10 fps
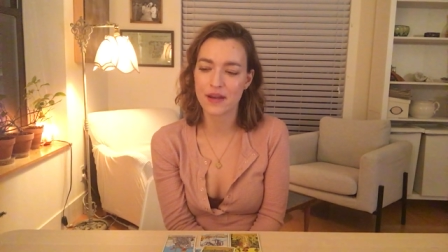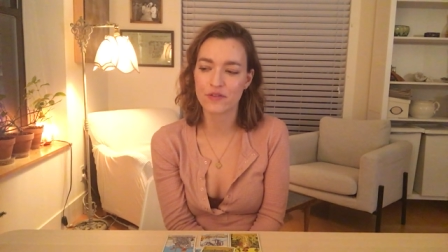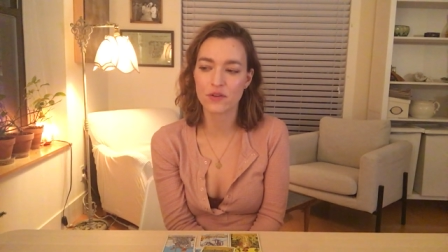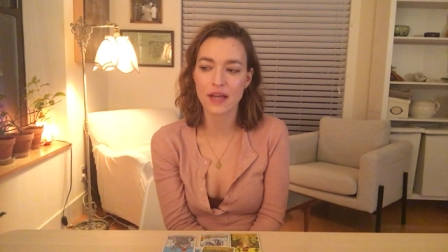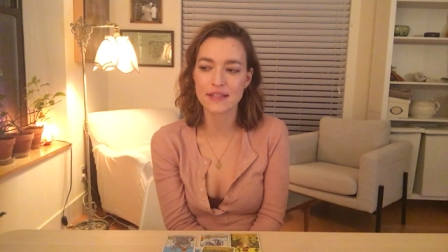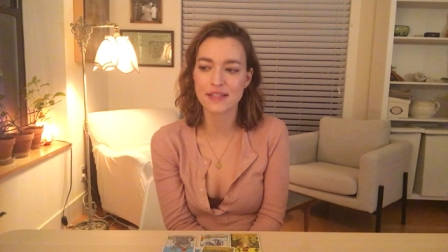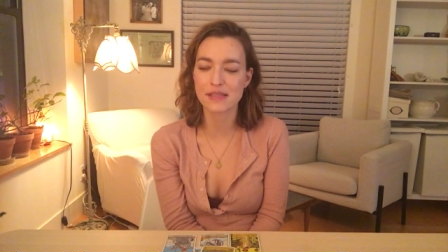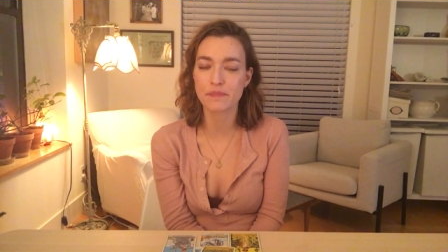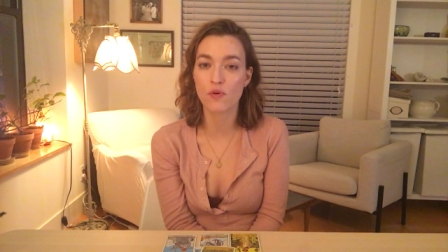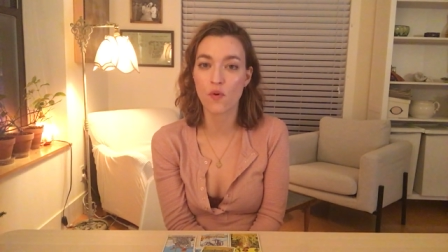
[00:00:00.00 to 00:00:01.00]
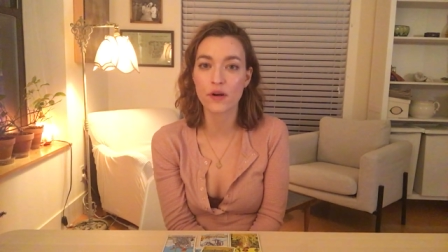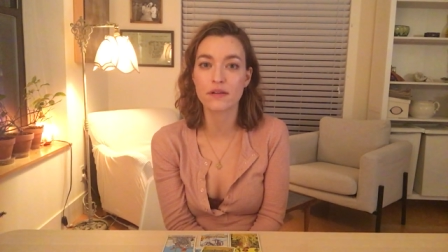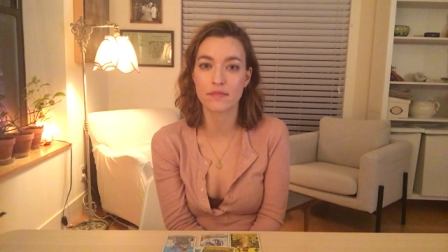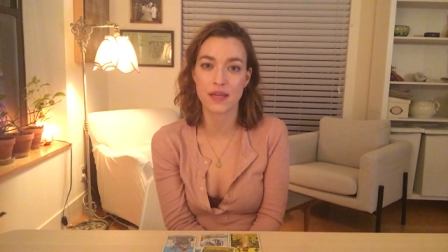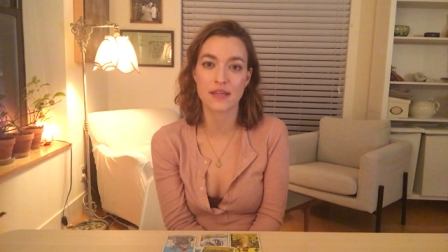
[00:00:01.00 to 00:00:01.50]
And if you'd like to
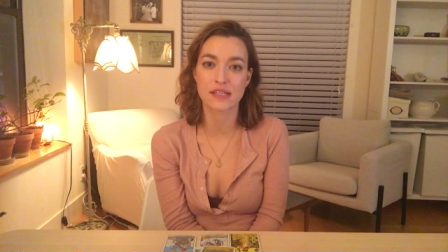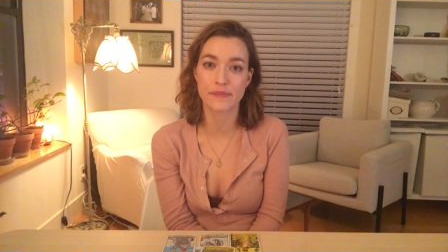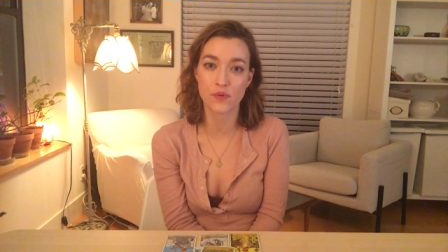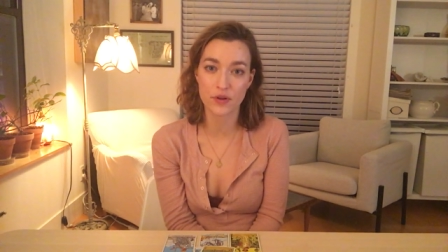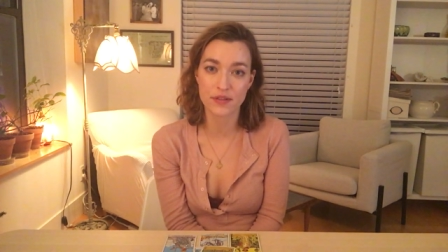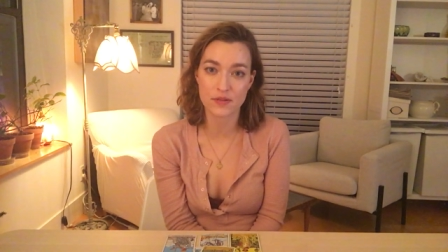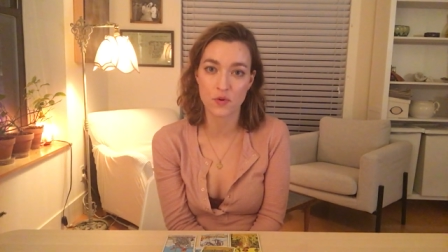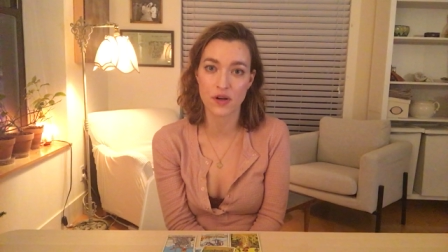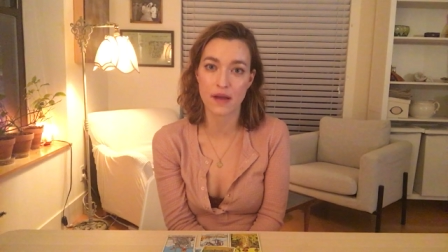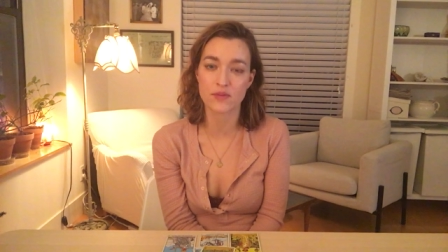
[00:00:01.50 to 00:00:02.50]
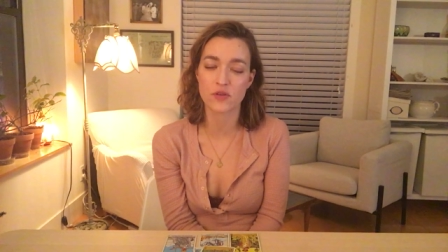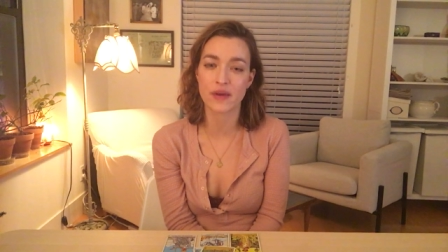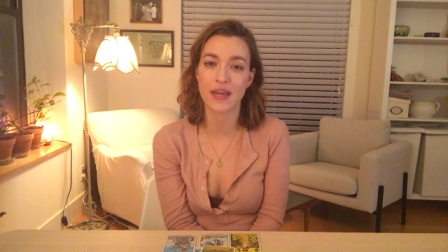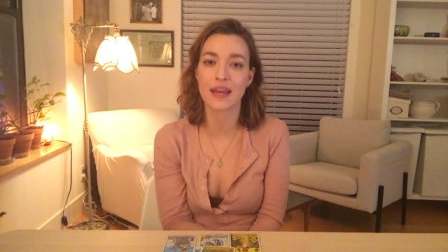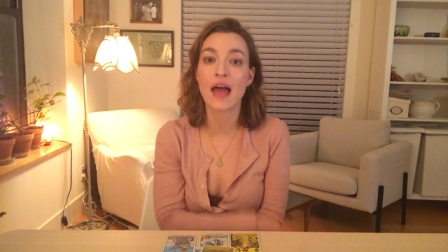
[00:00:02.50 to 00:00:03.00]
support me, support this work I'm
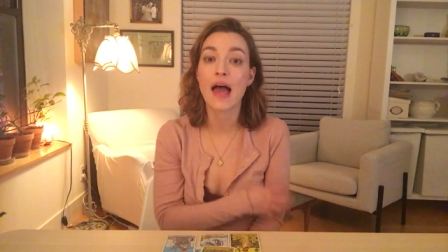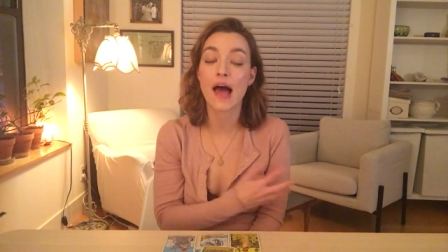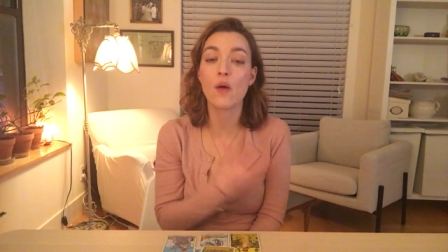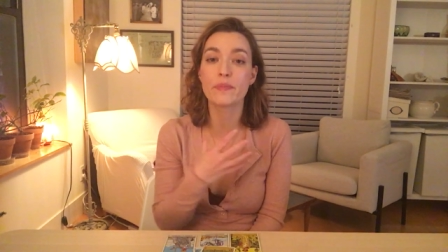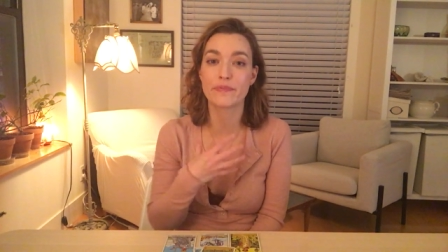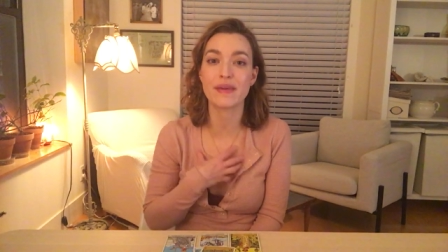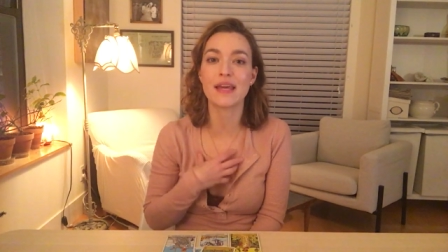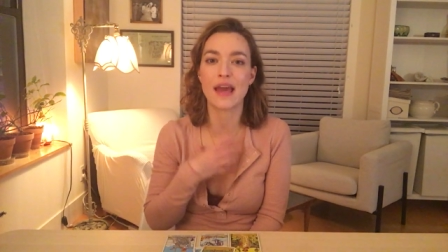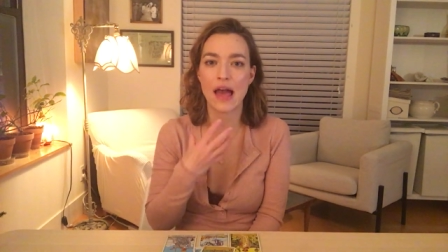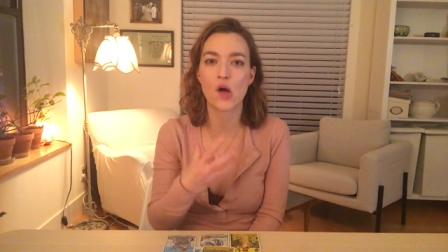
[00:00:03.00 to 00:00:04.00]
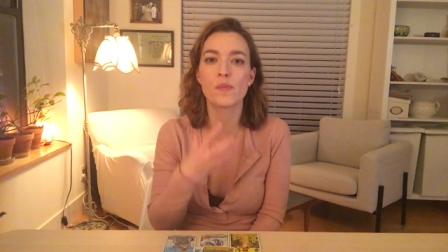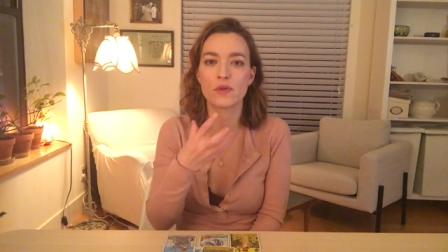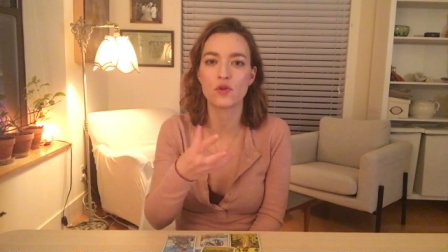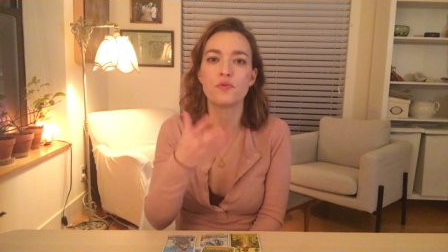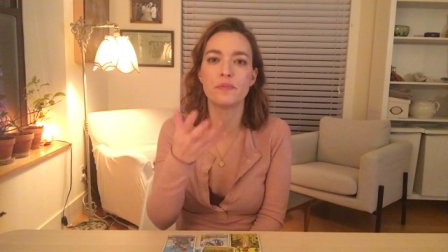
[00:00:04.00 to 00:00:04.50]
doing, and help me
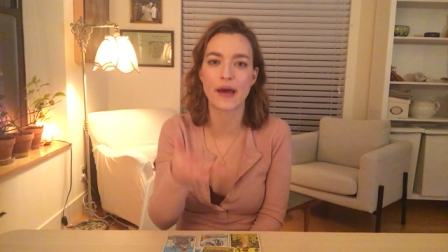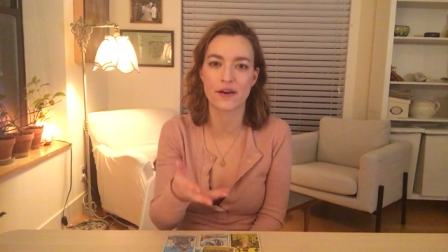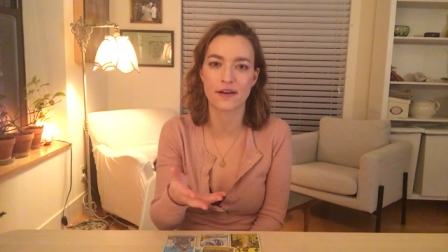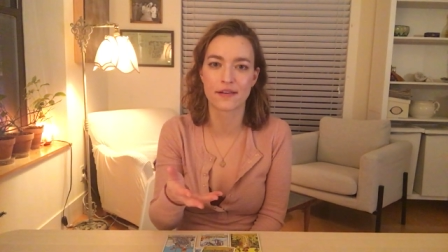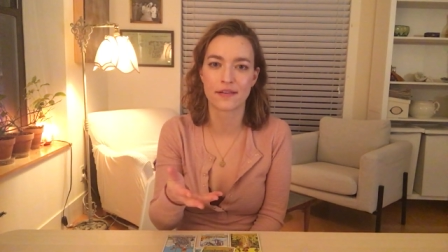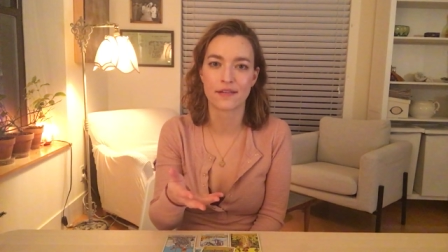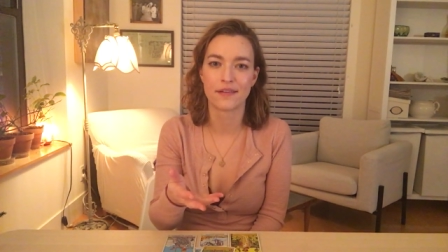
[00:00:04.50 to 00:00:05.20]
help you better